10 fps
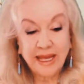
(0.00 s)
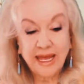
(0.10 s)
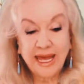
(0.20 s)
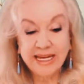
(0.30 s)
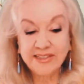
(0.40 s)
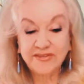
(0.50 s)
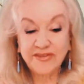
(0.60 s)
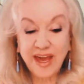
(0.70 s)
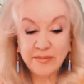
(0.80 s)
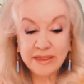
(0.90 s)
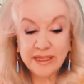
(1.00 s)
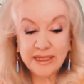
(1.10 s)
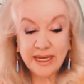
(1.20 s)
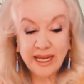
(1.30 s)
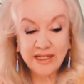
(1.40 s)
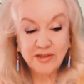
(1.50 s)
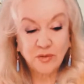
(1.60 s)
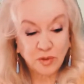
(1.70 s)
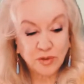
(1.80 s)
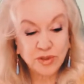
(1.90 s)
As a family and a
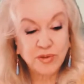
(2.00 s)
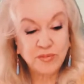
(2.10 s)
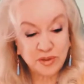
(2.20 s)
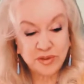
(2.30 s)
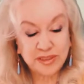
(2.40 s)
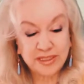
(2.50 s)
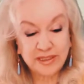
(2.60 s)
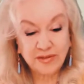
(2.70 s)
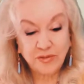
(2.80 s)
world community,